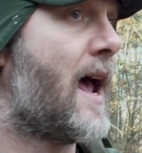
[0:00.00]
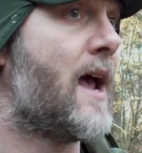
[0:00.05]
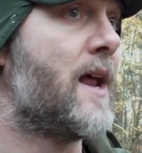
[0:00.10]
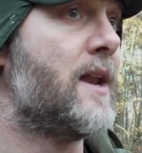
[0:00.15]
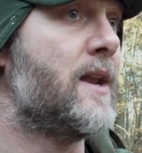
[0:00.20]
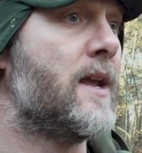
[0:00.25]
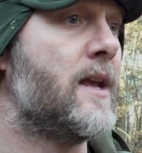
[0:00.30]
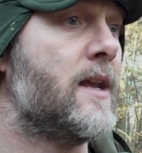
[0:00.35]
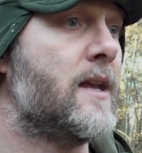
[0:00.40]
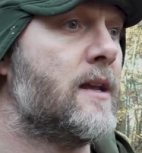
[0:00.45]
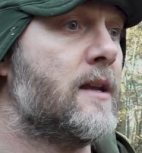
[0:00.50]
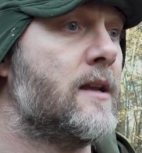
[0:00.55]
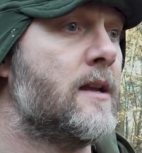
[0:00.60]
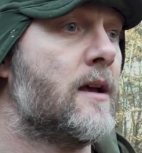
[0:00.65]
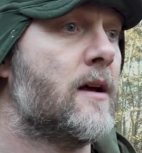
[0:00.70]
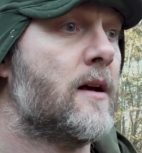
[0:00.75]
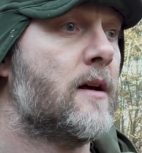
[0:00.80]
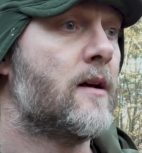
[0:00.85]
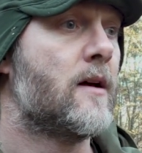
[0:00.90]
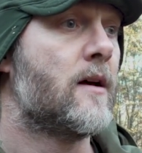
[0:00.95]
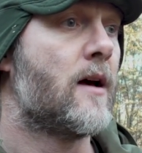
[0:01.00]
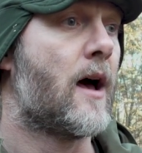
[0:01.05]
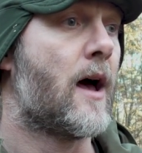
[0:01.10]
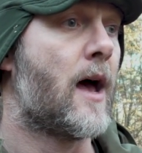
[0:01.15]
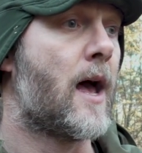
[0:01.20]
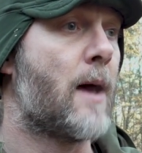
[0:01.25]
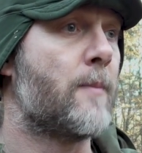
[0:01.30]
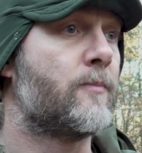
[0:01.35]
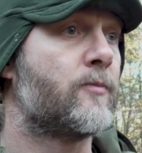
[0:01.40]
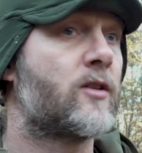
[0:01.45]
any
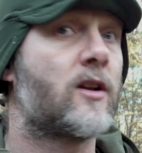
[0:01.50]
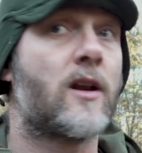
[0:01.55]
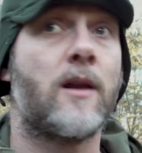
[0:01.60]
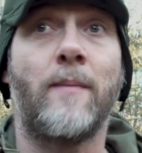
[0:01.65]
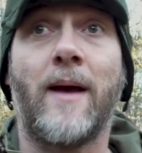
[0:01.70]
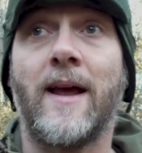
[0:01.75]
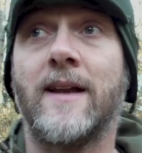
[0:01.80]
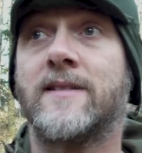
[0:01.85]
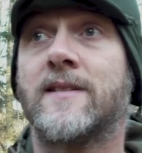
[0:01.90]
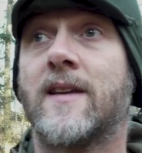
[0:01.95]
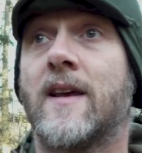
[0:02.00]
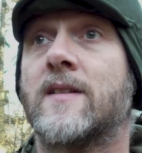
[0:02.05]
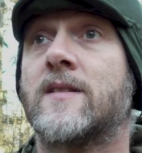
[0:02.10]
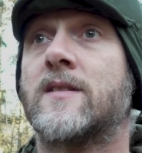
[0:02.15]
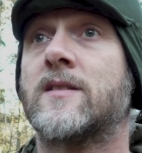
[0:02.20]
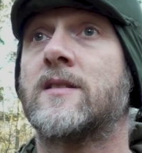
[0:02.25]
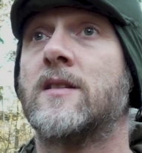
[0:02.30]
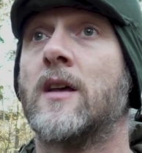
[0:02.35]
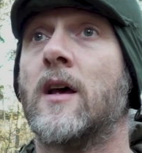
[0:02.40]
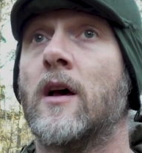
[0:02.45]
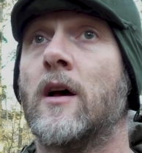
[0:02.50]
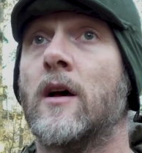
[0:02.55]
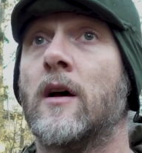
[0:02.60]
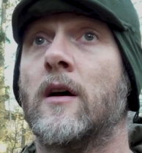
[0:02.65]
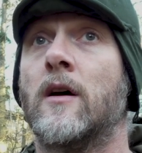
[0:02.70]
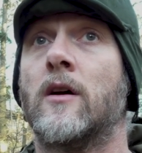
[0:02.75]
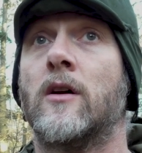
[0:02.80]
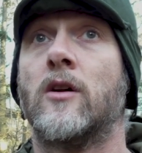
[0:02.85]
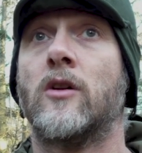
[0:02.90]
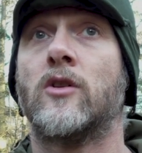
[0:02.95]
um, clematis,
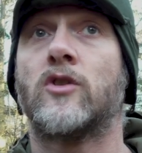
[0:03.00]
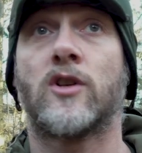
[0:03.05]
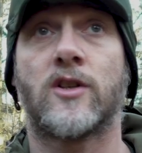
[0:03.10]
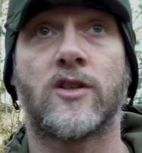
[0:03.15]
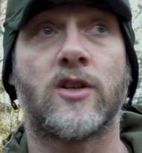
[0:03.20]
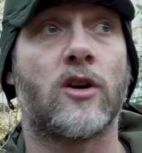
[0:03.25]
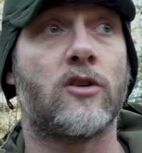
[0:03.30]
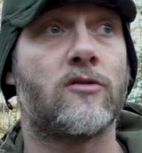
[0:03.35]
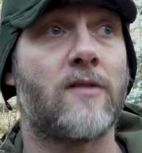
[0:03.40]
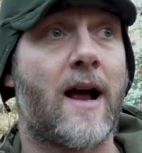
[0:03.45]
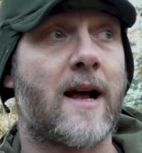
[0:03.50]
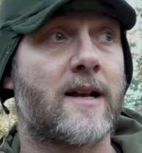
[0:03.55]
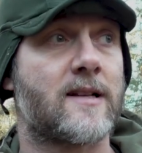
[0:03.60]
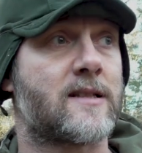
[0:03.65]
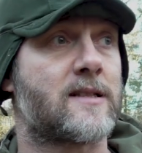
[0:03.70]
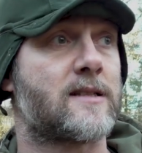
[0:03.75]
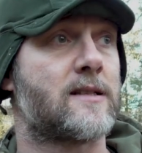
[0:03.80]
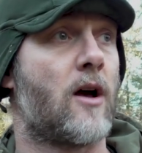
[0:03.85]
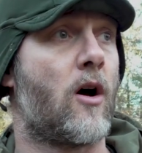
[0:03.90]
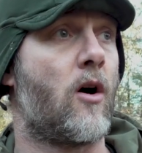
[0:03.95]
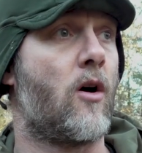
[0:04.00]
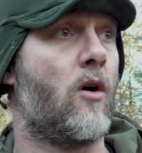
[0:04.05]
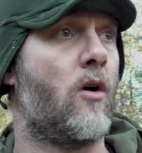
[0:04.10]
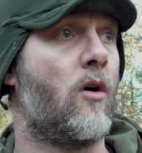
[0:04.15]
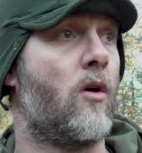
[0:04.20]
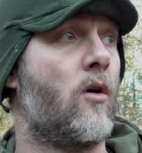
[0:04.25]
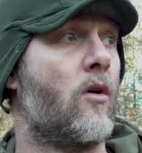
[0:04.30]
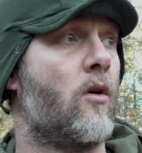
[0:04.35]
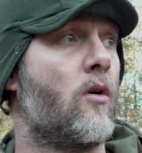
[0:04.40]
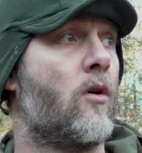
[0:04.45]
tussock grass,
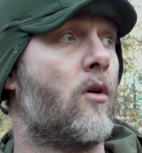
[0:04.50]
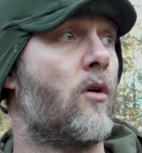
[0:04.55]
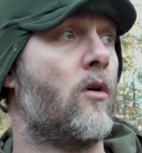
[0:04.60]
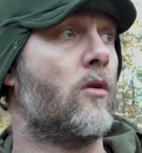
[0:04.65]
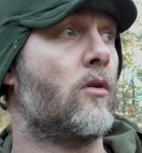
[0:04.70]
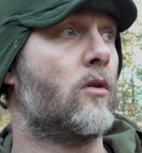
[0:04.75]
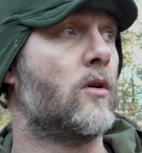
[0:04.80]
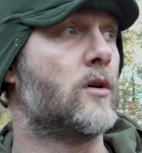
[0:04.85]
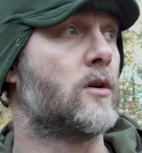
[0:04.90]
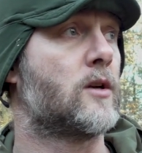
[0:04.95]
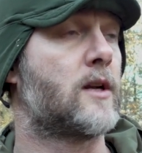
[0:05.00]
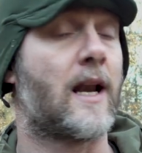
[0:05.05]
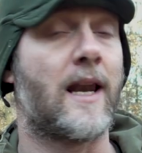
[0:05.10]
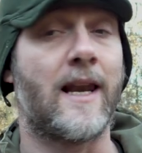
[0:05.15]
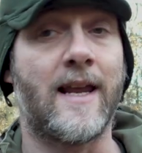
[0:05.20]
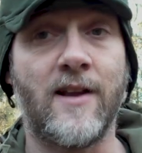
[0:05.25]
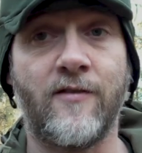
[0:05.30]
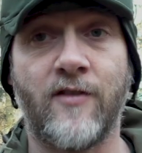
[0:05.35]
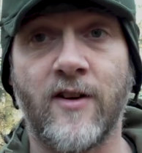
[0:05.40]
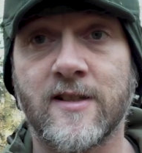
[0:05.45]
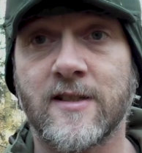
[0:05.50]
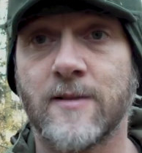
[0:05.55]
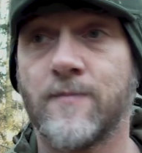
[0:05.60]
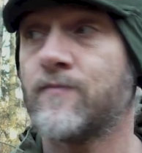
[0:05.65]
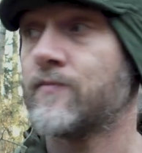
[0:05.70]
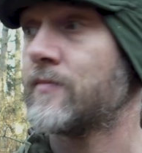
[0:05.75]
or cleavers